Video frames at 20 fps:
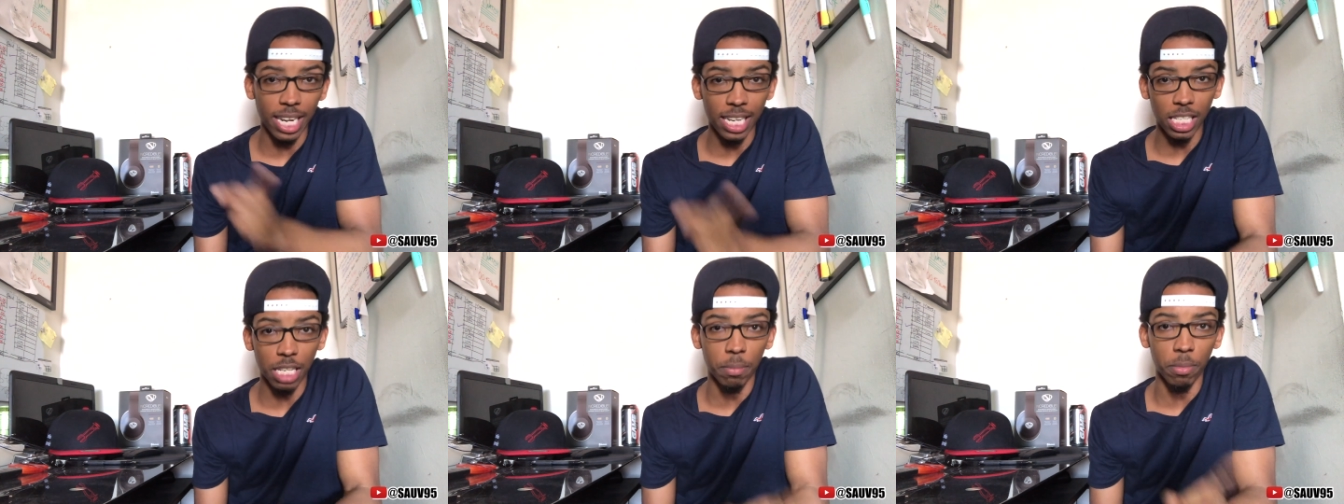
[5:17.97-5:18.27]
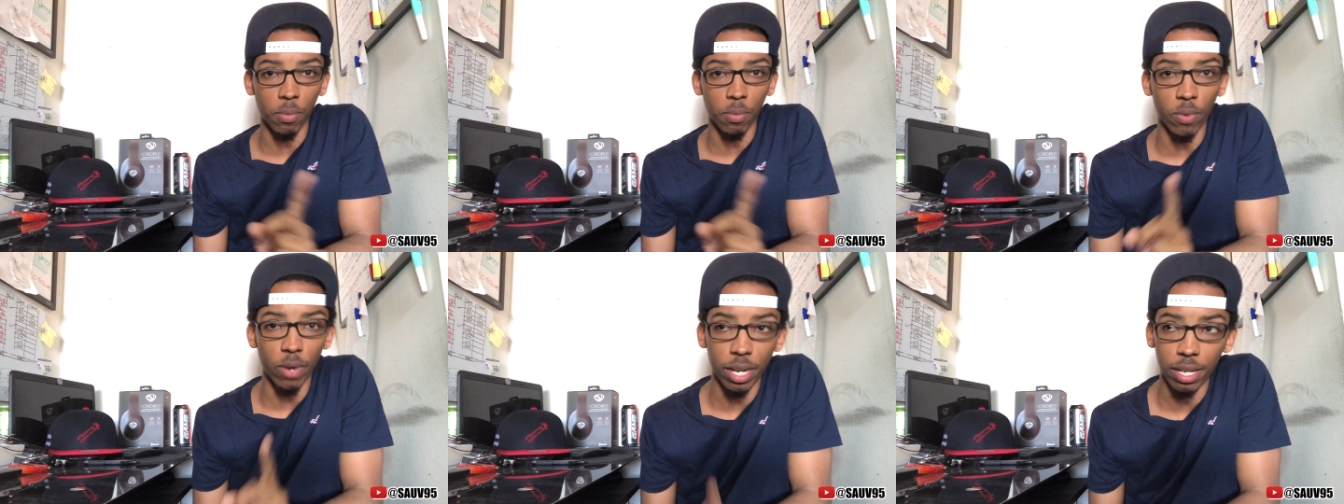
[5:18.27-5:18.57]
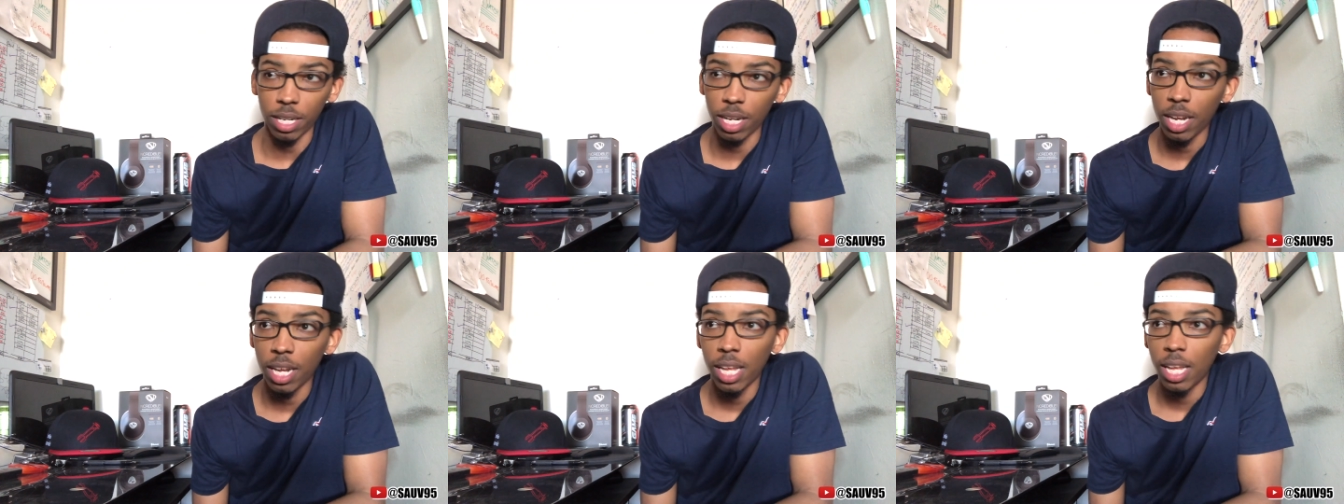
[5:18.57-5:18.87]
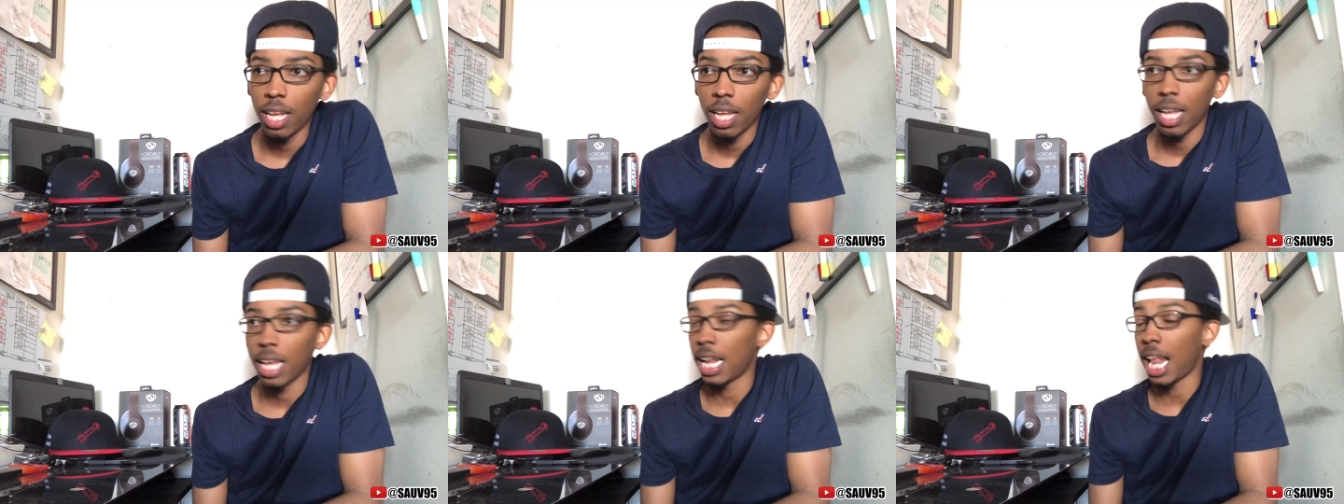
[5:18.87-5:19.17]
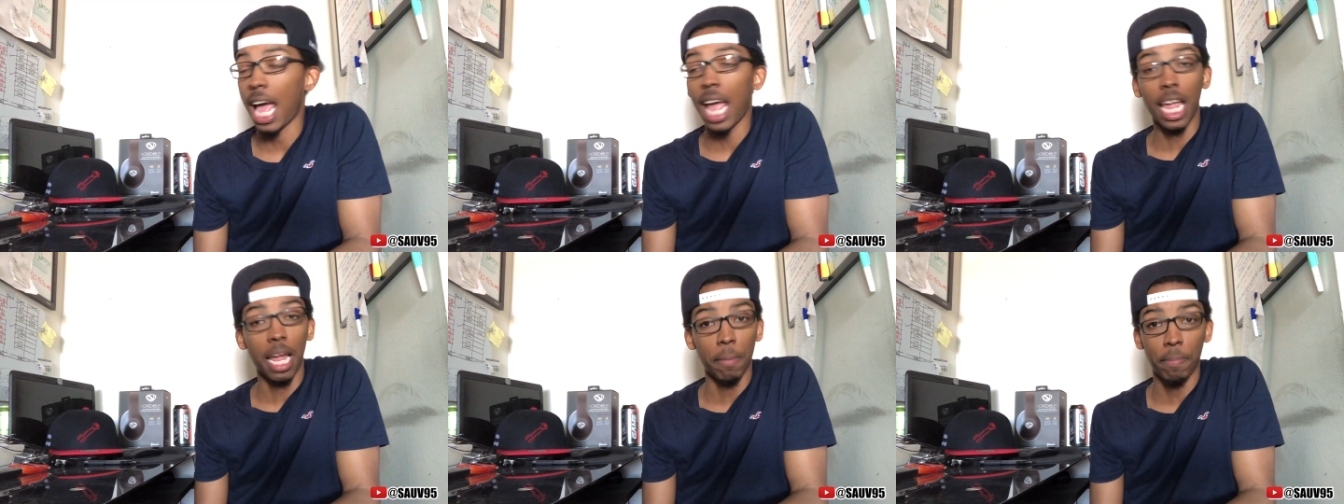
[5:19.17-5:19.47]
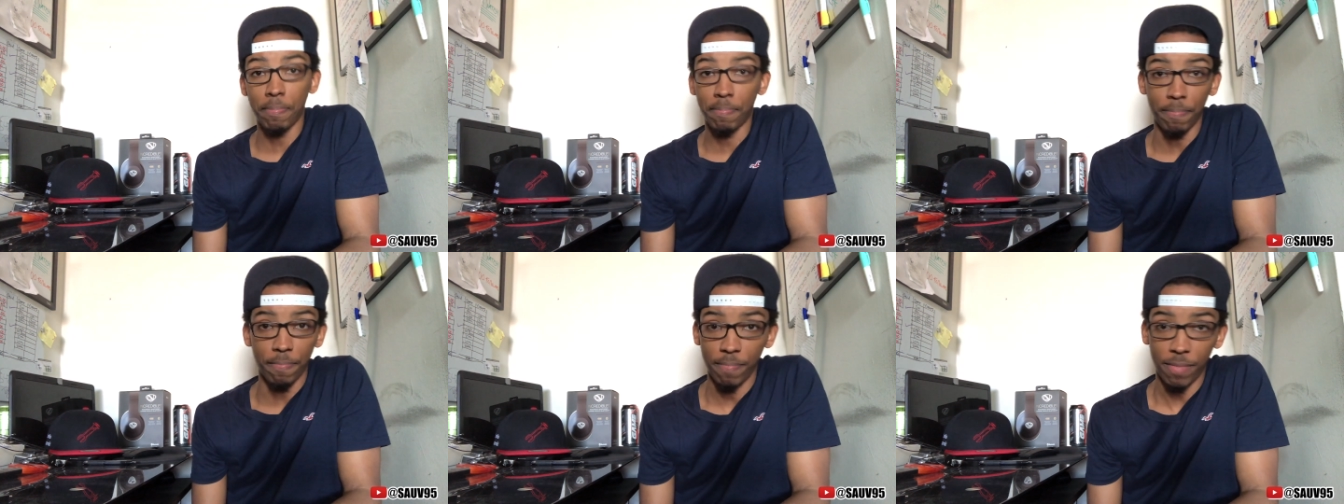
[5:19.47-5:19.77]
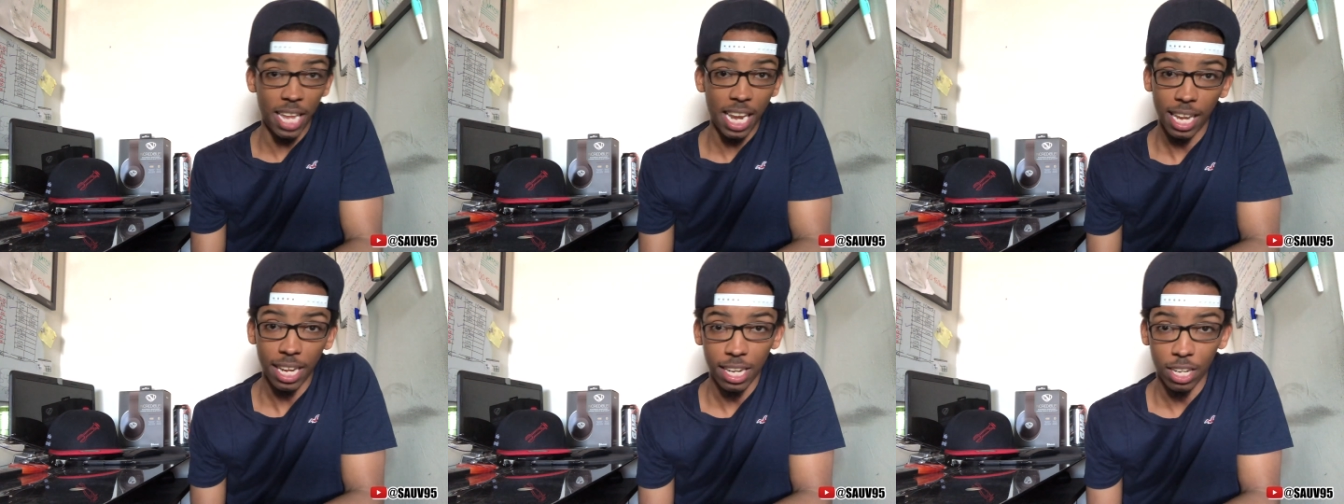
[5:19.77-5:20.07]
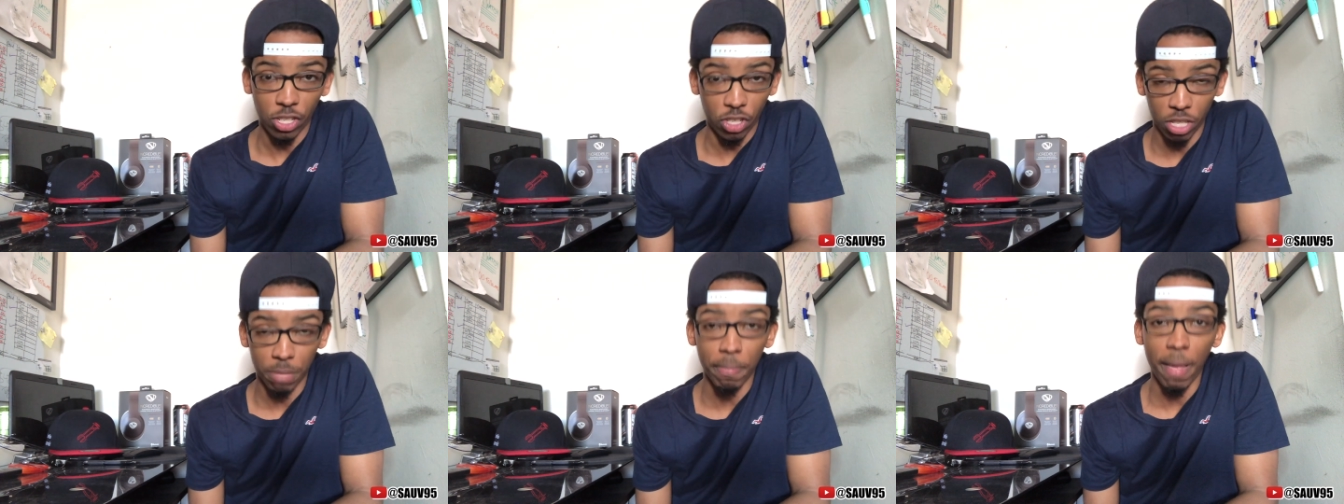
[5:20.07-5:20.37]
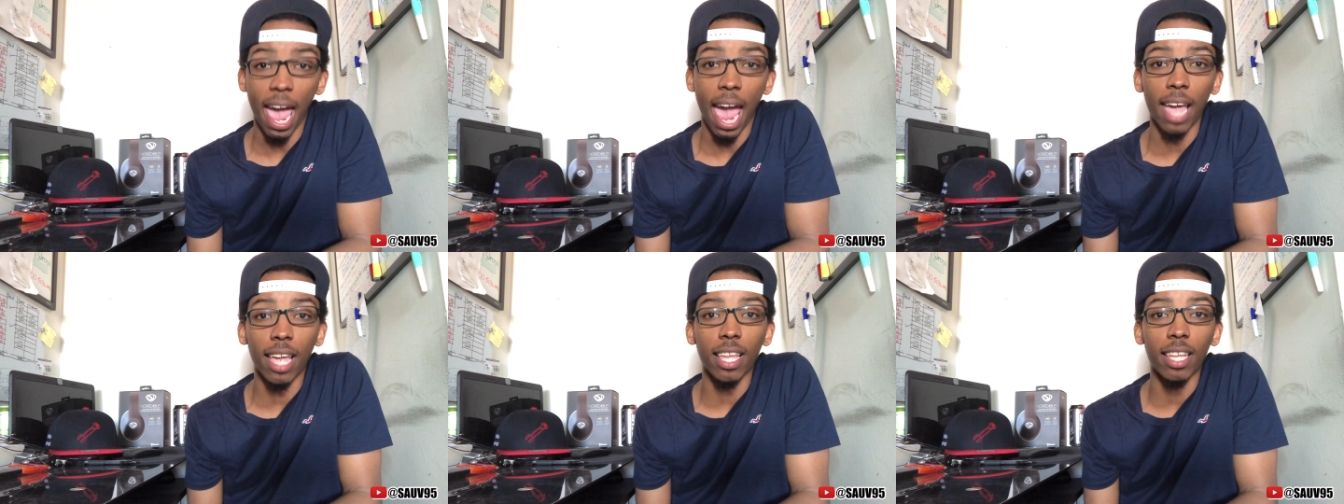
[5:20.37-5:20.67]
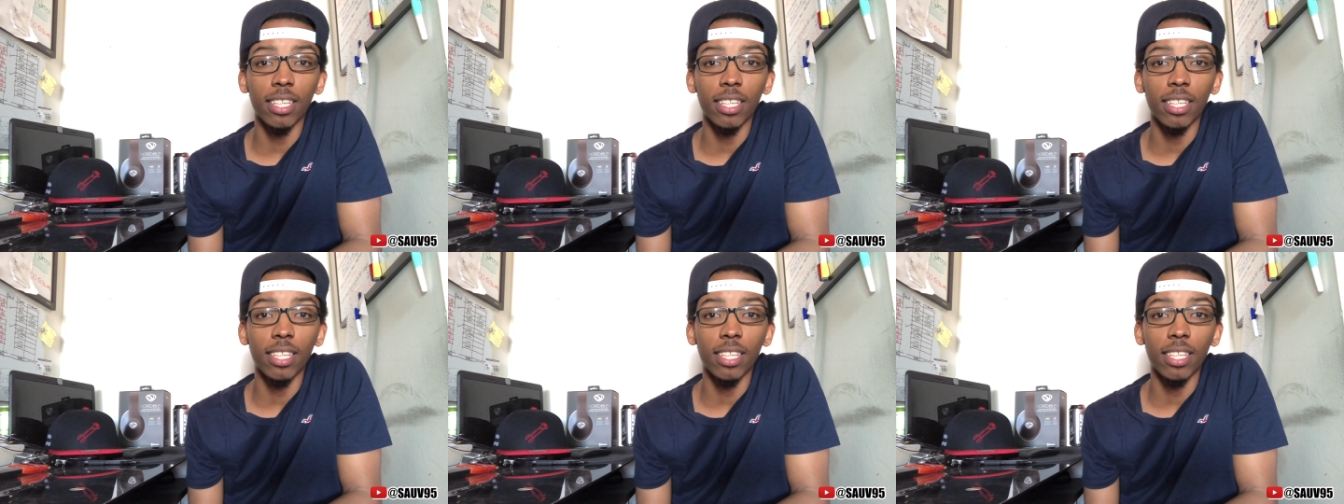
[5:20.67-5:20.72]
That's number one. And I ain't taking this shit back.